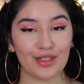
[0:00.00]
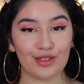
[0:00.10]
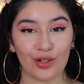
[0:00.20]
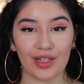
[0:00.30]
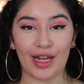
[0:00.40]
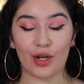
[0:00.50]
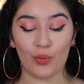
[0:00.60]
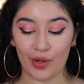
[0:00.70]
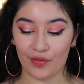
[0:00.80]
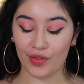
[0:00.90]
is looking like
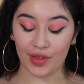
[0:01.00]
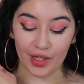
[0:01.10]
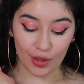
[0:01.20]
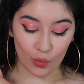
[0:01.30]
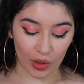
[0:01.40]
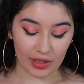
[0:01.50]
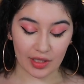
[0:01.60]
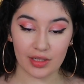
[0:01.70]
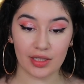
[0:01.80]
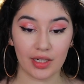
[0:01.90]
with the
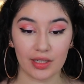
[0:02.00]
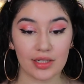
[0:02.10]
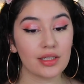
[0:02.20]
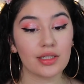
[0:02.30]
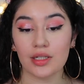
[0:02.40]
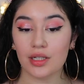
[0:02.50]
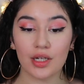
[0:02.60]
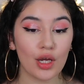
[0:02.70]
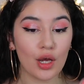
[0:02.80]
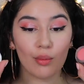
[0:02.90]
Wondertint
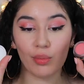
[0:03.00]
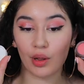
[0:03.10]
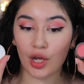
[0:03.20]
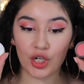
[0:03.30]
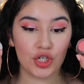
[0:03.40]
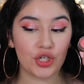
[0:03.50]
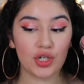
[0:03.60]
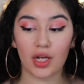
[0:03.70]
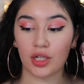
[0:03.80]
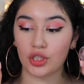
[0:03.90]
blush
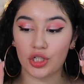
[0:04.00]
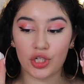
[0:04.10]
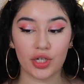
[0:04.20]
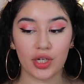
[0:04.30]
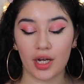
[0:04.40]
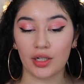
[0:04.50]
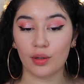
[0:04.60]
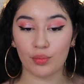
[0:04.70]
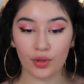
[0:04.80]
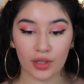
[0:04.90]
and cheek kind
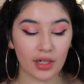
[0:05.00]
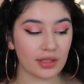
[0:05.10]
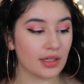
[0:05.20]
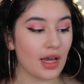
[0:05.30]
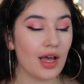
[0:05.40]
of product.